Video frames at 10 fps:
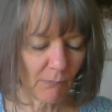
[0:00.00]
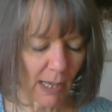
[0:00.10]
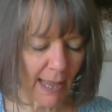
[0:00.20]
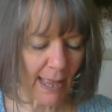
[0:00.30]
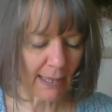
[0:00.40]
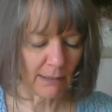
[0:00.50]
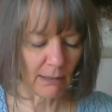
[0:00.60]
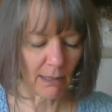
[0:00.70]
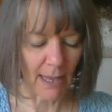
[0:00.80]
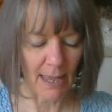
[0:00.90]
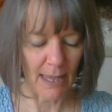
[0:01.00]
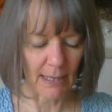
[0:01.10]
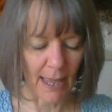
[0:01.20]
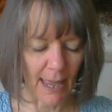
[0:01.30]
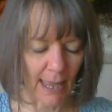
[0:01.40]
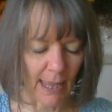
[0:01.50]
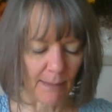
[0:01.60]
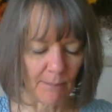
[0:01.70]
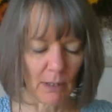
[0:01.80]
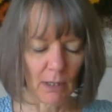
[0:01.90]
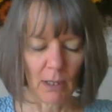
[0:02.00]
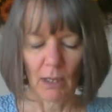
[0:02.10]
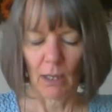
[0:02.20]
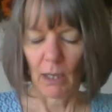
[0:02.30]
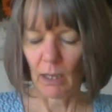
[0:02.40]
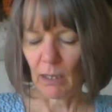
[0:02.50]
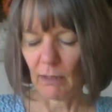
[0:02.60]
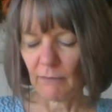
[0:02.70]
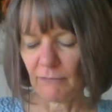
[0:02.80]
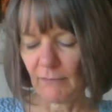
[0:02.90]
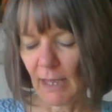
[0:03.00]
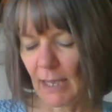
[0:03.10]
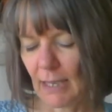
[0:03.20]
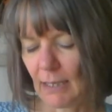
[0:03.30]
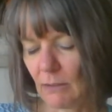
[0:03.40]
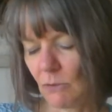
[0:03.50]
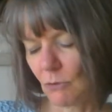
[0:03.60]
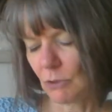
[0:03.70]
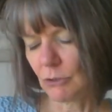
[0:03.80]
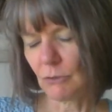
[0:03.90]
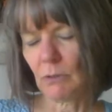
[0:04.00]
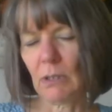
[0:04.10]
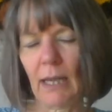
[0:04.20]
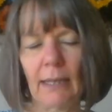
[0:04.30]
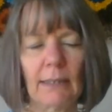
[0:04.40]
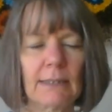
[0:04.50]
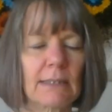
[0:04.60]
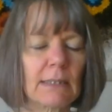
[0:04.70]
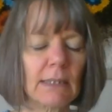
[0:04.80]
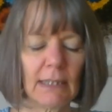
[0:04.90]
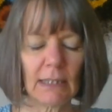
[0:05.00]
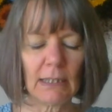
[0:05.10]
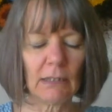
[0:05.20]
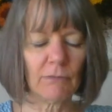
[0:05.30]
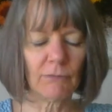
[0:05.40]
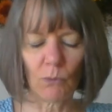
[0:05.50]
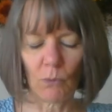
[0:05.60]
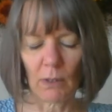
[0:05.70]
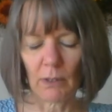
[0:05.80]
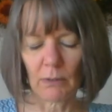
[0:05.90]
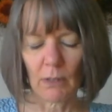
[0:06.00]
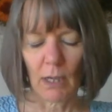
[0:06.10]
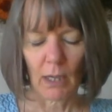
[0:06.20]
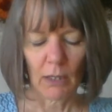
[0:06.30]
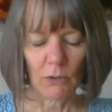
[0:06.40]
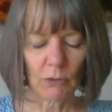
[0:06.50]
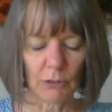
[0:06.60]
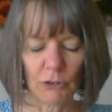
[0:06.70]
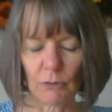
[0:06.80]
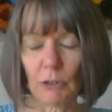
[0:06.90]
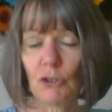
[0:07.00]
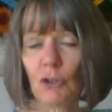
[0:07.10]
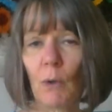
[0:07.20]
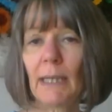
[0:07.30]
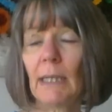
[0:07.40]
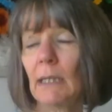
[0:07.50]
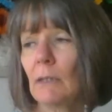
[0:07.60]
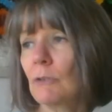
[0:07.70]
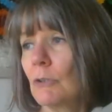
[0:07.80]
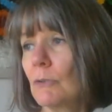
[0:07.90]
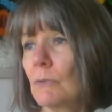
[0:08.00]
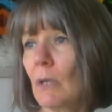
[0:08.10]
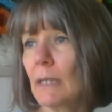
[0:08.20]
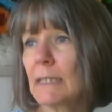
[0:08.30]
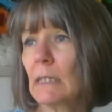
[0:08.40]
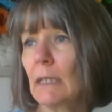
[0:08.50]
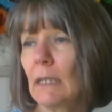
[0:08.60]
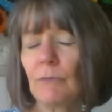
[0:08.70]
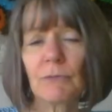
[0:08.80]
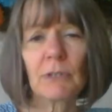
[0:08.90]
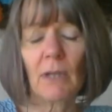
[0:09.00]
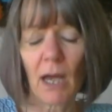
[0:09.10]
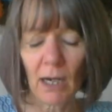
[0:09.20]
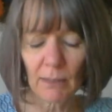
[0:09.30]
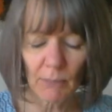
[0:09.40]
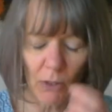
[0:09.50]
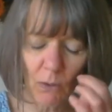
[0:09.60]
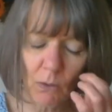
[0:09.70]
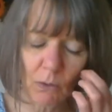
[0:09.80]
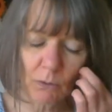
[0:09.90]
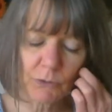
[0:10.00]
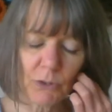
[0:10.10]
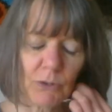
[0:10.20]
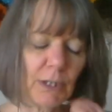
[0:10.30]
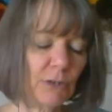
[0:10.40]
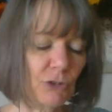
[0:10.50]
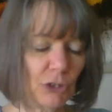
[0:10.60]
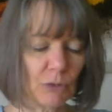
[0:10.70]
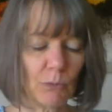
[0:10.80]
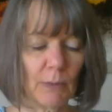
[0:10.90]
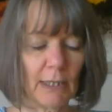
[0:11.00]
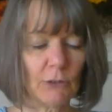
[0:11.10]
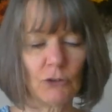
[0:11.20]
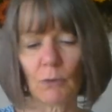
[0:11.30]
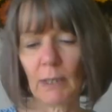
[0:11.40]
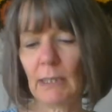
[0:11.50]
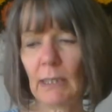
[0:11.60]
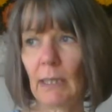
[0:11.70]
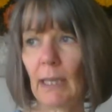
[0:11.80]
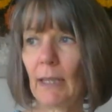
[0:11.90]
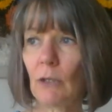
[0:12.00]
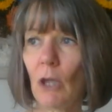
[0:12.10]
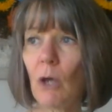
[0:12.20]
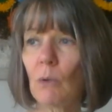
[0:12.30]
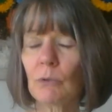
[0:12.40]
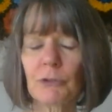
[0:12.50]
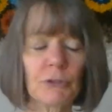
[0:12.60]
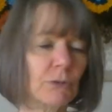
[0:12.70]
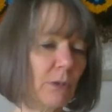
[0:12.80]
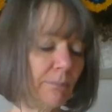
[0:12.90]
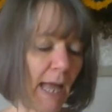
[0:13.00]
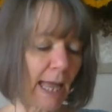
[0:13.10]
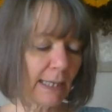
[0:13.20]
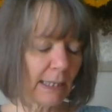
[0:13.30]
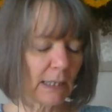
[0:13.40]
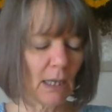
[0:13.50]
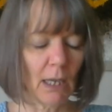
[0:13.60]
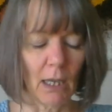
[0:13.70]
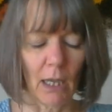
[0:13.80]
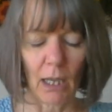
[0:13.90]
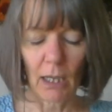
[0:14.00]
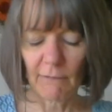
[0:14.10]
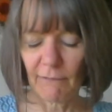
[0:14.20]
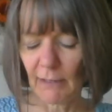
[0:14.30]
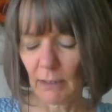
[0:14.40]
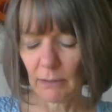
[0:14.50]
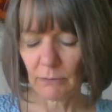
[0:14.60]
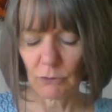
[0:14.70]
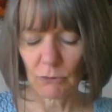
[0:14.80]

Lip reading: at a hem of you could do it on a sleeve, or you could do it joining to a sleeve to the armhole. You could do it joining a yoke to the body of a